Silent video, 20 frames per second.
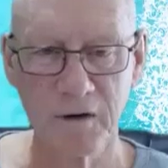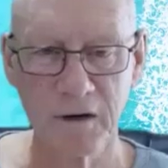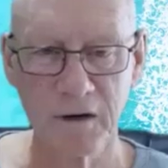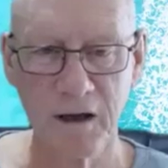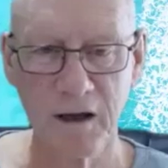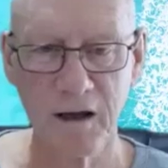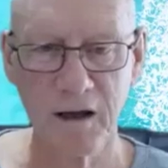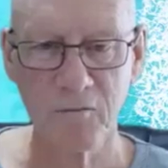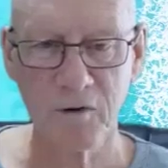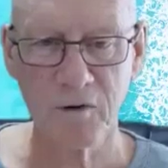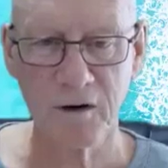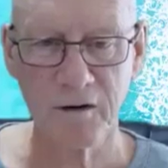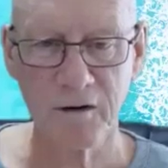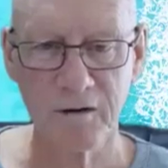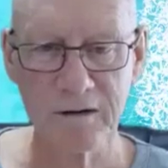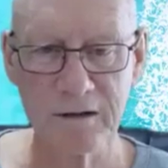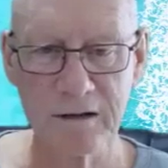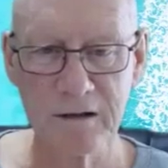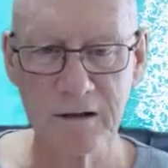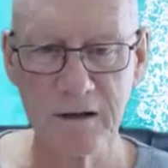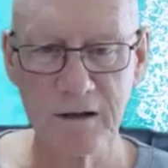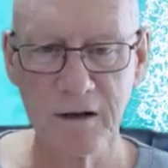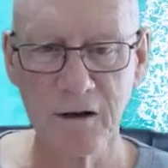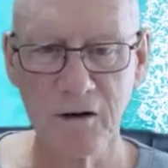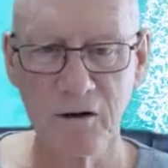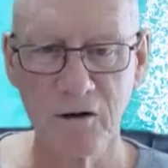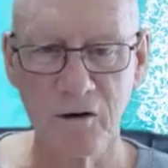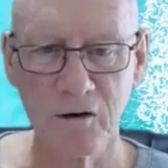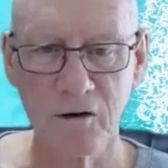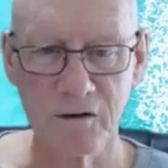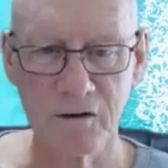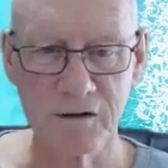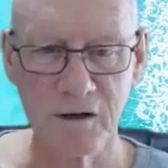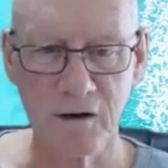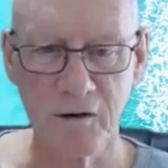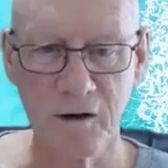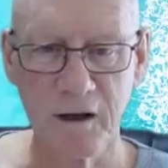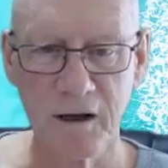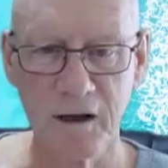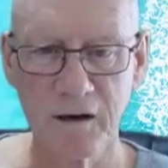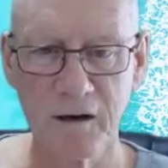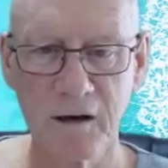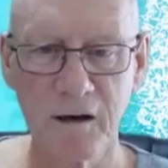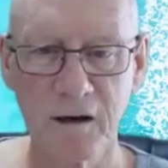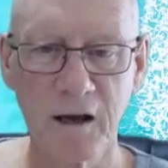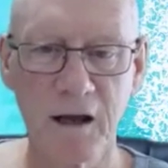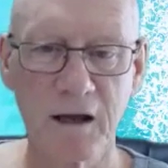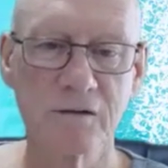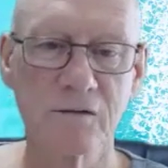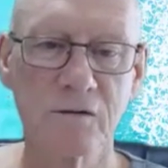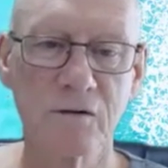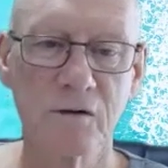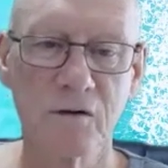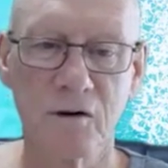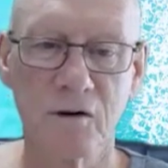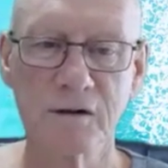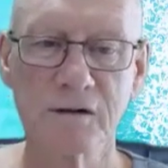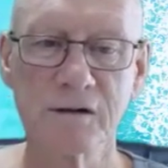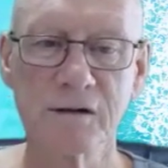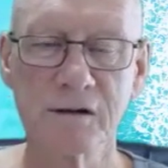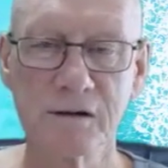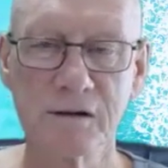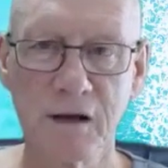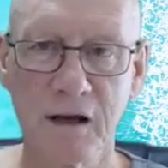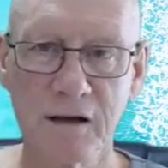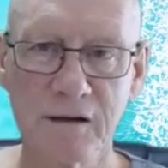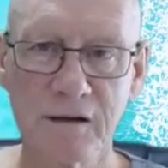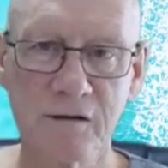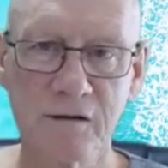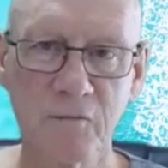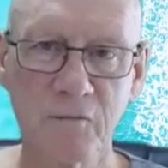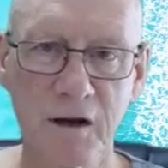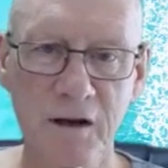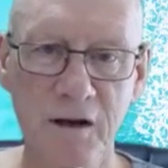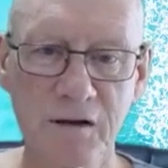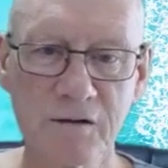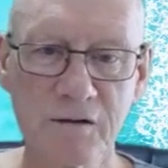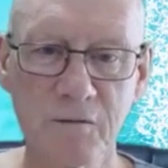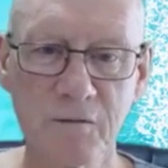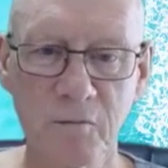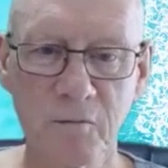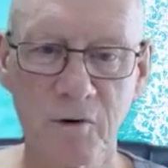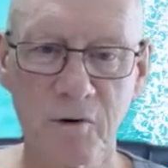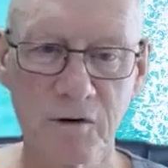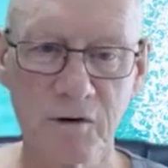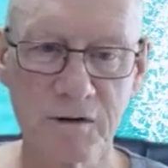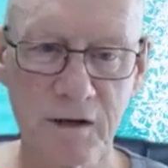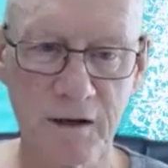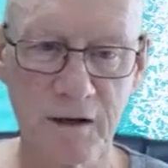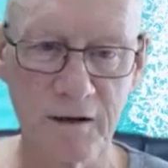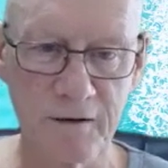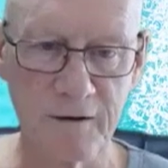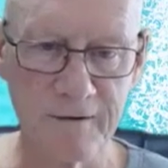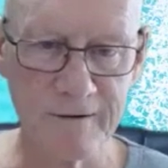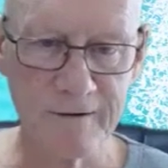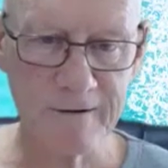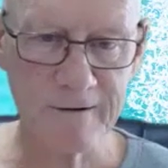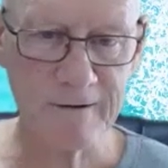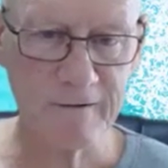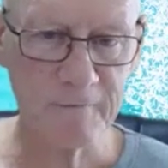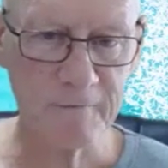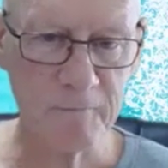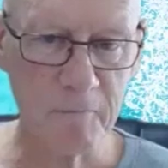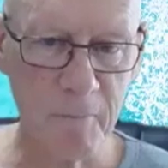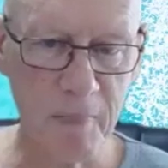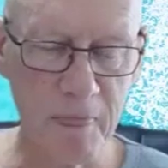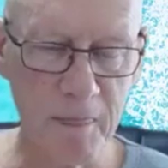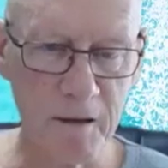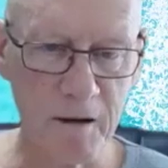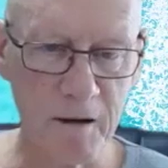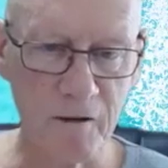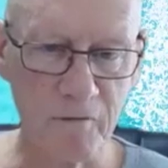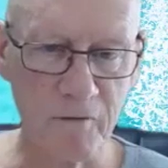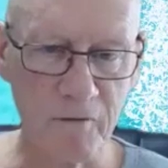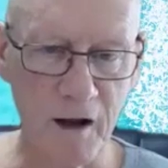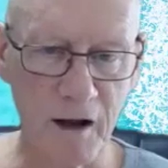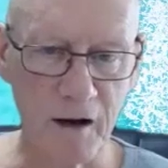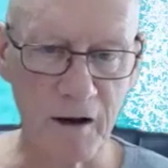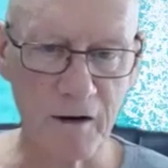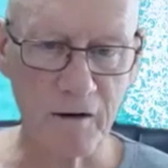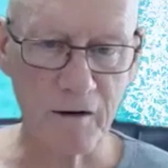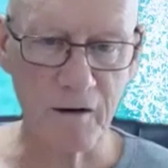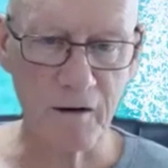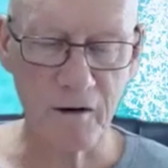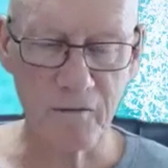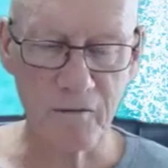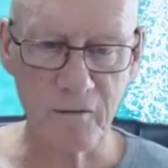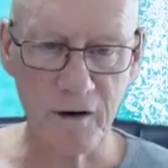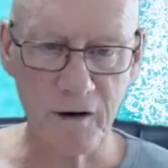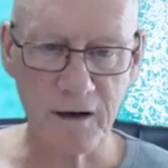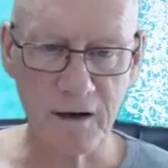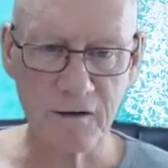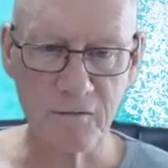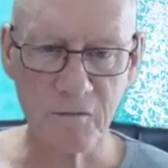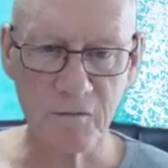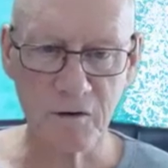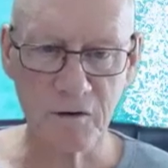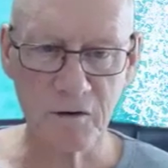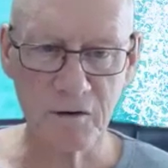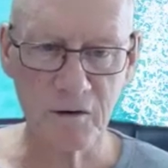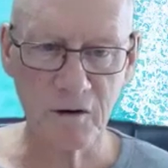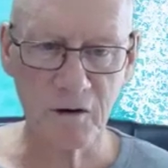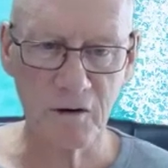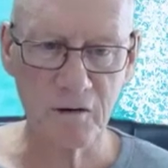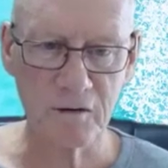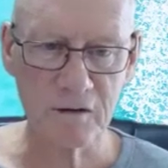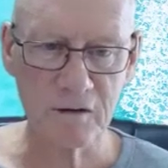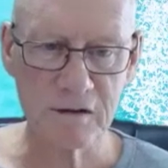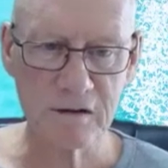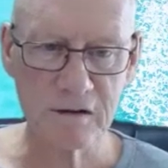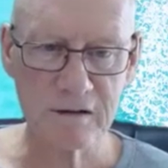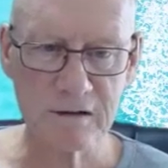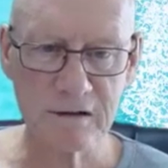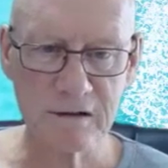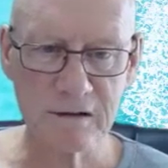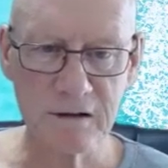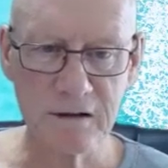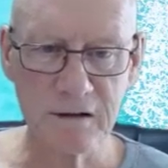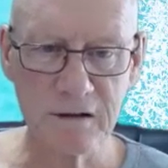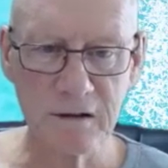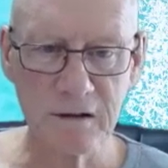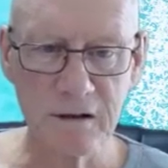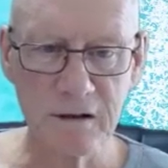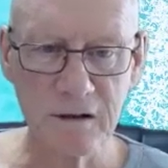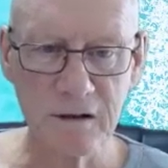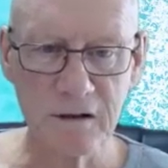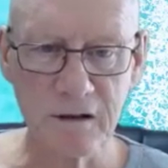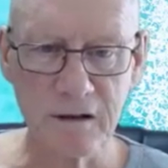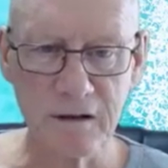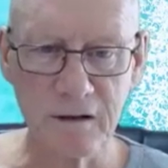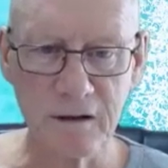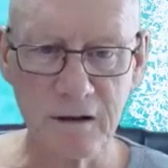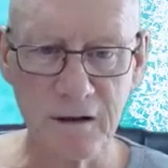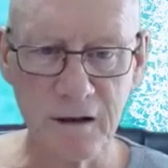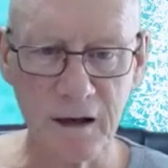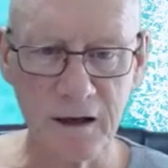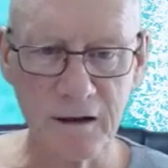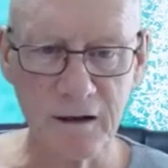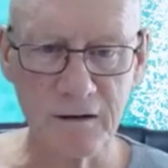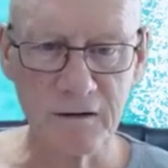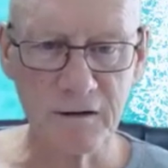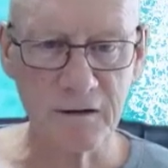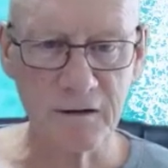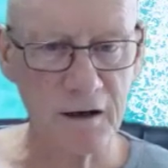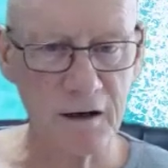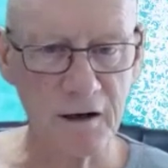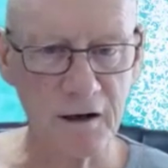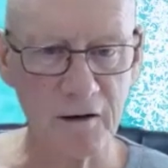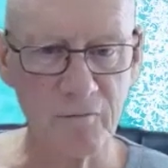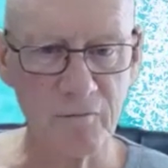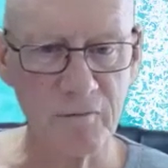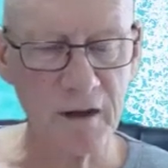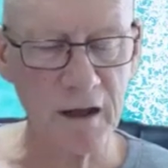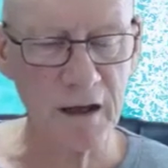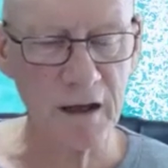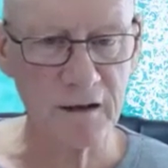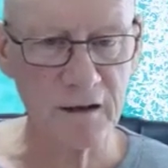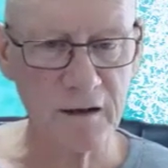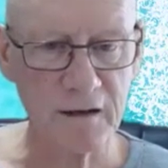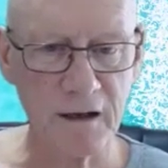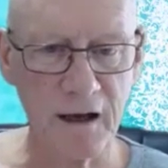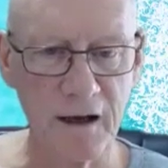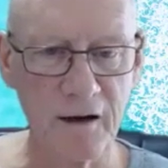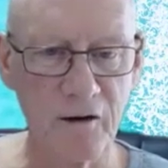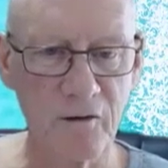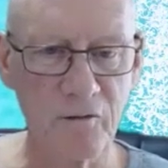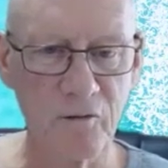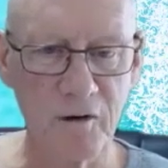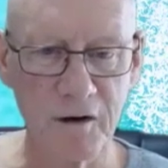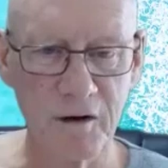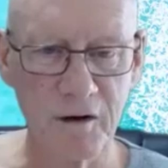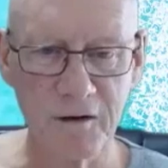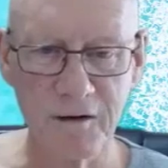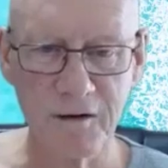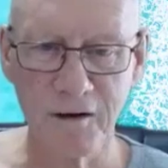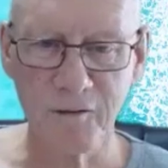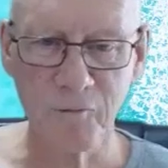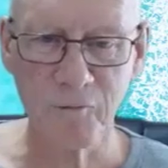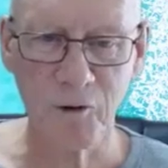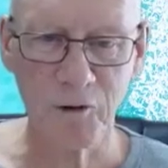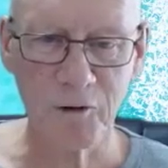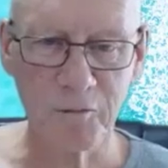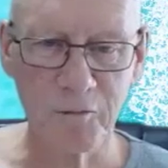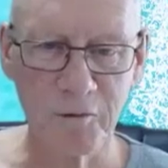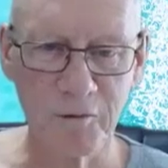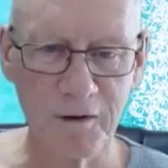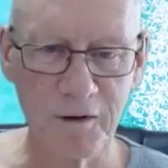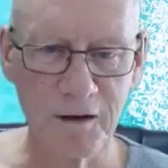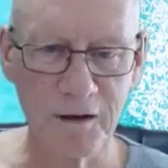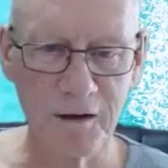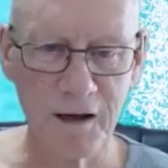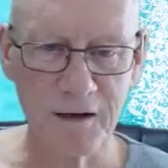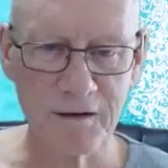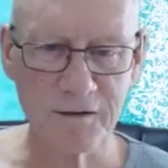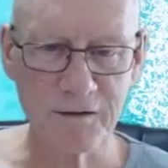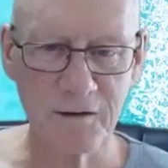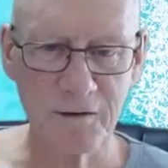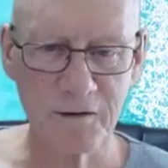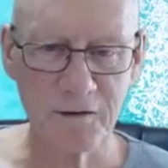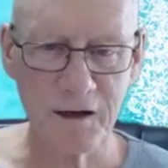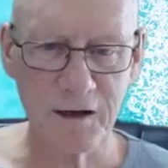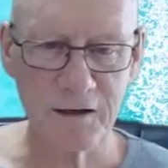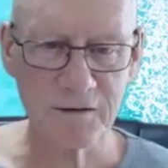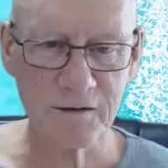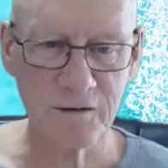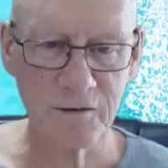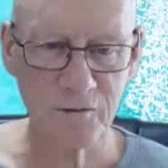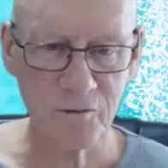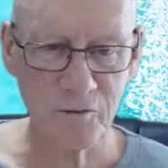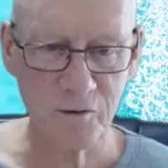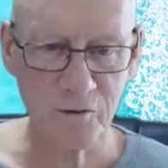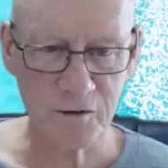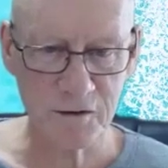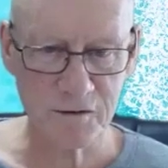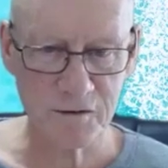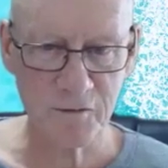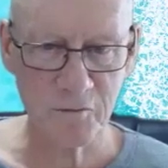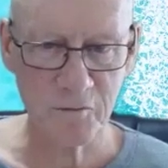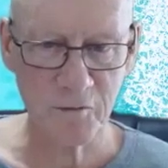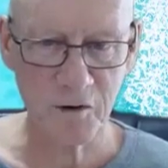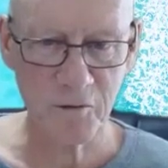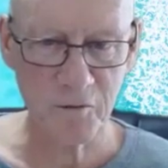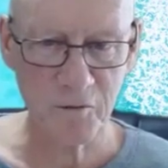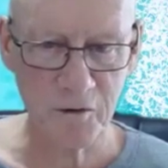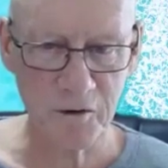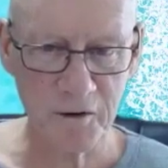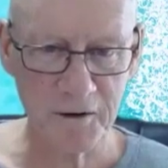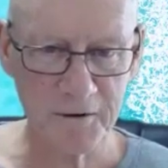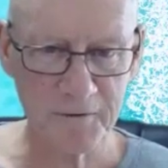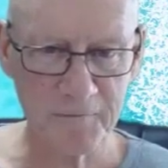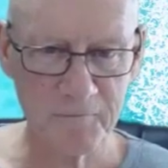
in Canberra. I also headed a national crisis disaster management project valued at over $80 million. And to date I've won multiple international and national awards for my work,